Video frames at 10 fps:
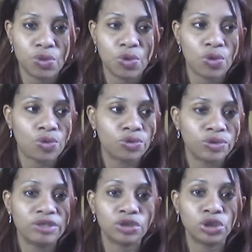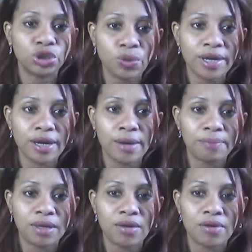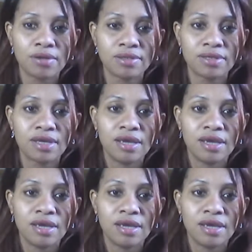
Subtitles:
or they're not showing up because